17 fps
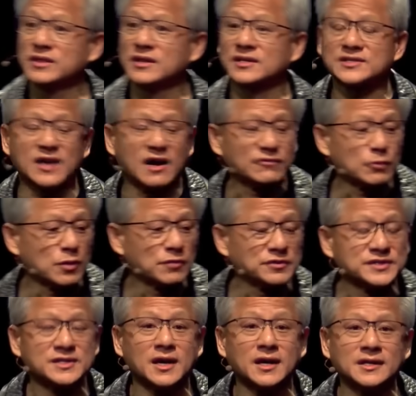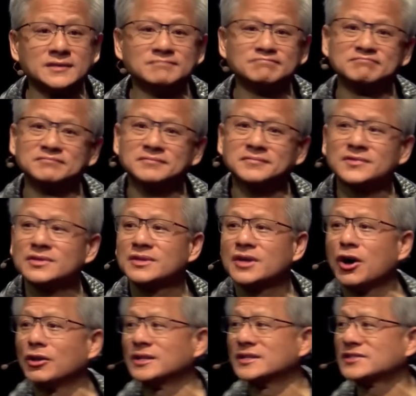that software was done,
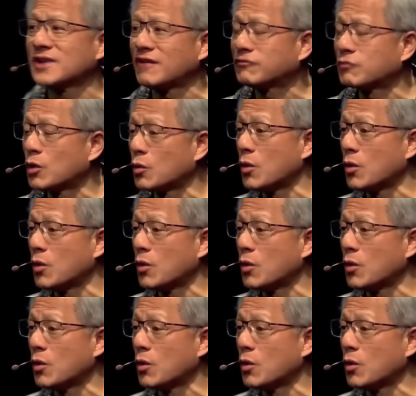call it software